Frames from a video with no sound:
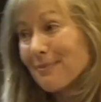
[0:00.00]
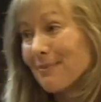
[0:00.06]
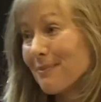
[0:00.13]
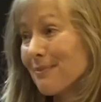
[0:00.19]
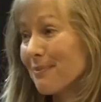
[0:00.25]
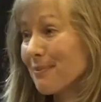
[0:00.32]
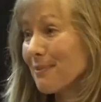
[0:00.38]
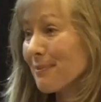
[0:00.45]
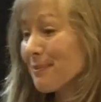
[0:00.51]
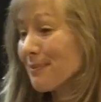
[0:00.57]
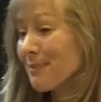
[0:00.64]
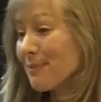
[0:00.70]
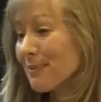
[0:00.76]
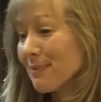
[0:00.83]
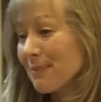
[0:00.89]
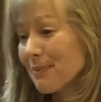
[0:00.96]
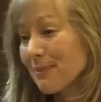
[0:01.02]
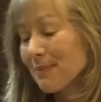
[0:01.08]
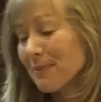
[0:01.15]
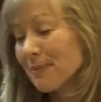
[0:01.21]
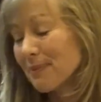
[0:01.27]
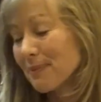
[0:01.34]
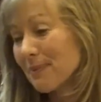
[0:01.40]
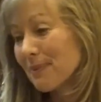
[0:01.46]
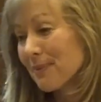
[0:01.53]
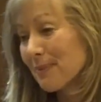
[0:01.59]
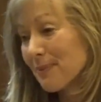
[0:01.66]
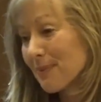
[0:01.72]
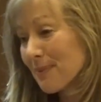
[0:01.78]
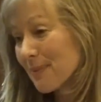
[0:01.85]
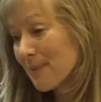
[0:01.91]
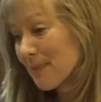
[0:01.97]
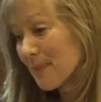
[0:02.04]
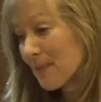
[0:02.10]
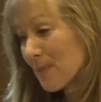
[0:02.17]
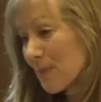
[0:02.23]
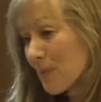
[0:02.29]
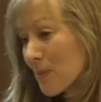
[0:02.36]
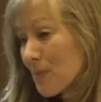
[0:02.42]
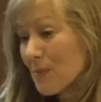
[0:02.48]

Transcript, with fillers: no, would be giving. I'll text